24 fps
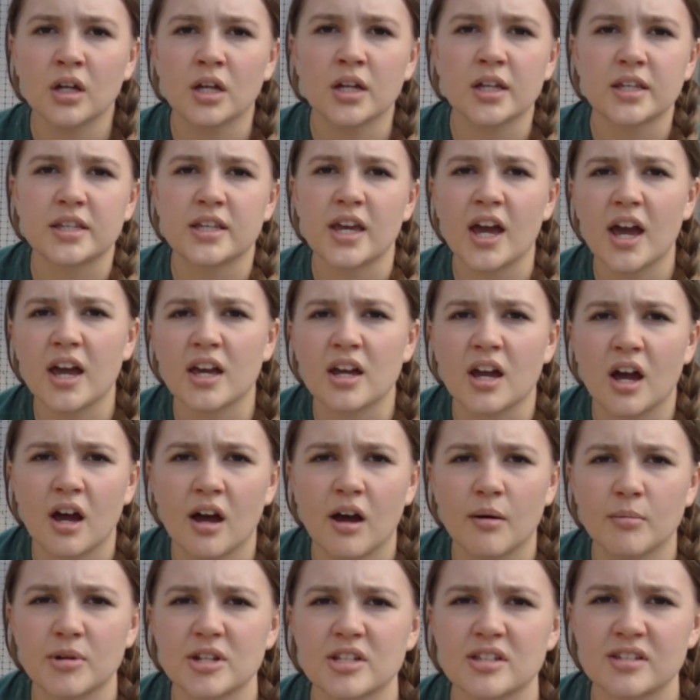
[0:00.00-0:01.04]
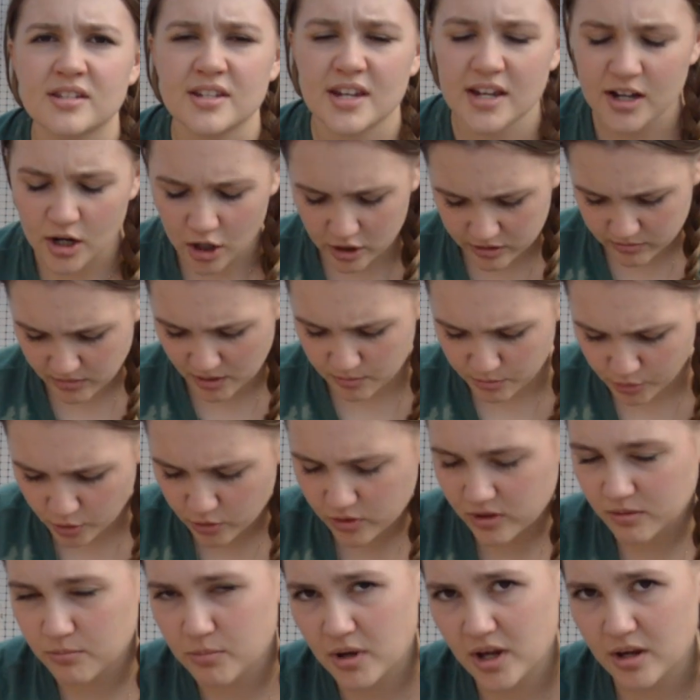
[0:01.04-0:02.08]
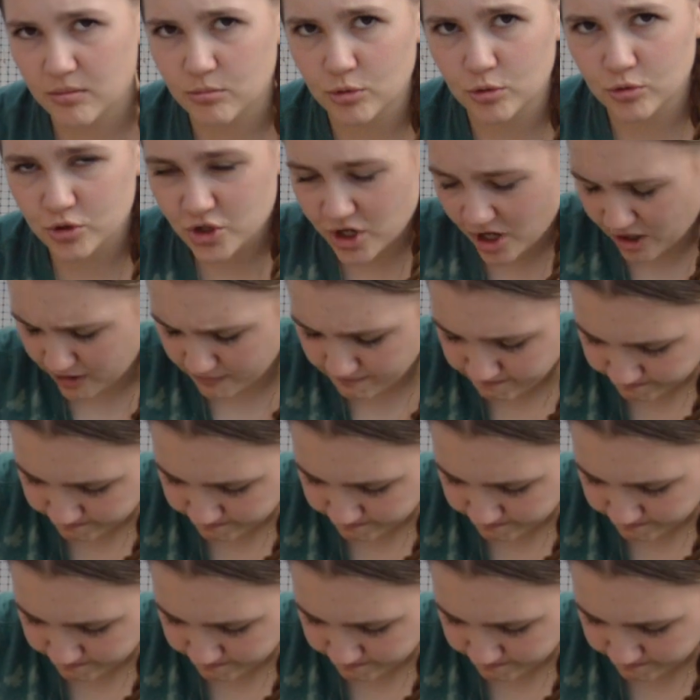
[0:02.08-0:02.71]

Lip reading: Okay, I'm gonna sit on my broken bamboo chair.